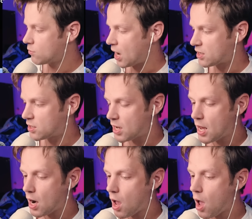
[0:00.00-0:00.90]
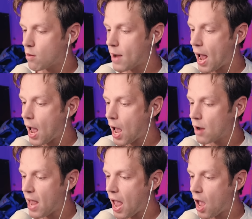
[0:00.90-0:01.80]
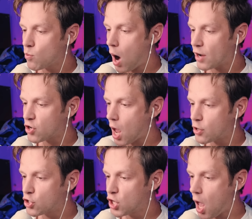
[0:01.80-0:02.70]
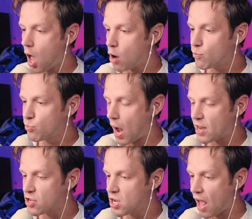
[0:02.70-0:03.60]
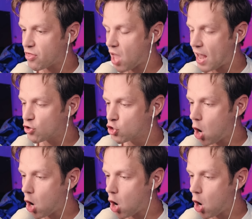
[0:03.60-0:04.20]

I sit around and watch that too, but nothing's